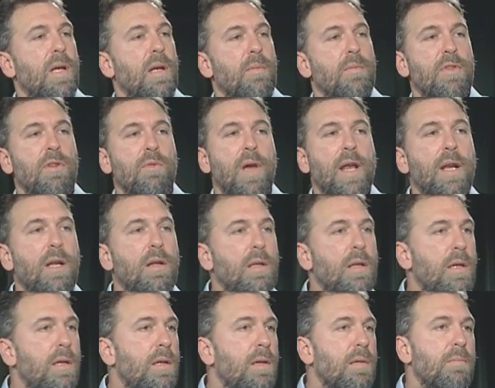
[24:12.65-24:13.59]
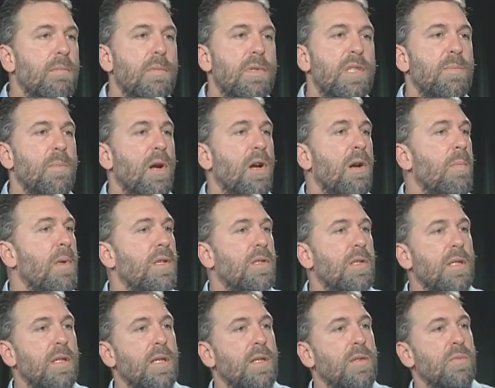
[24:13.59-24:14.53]
theoretically and
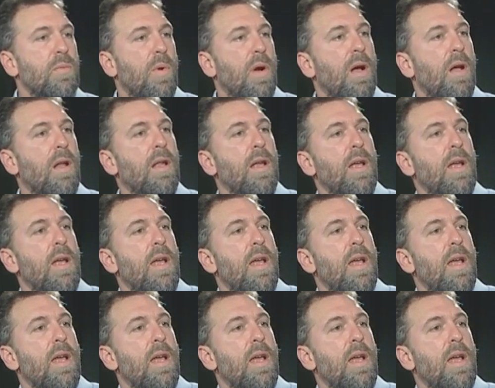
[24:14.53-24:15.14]
experimentally as well.